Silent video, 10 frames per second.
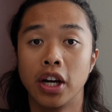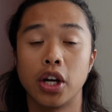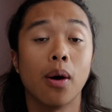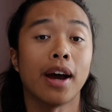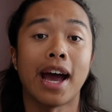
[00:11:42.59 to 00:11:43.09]

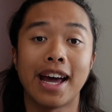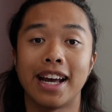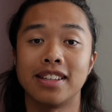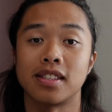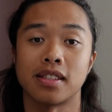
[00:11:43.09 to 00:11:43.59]
go ahead
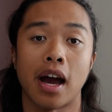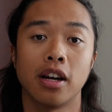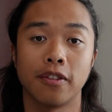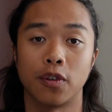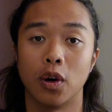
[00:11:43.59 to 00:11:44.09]
and
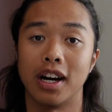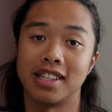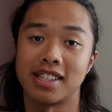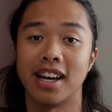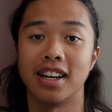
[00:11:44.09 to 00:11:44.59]
sign up for
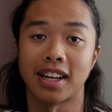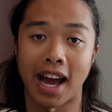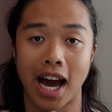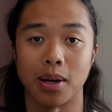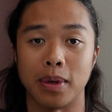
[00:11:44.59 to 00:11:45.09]
Ascend
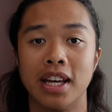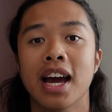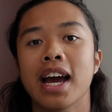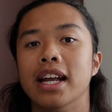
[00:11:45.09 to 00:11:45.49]
Academy.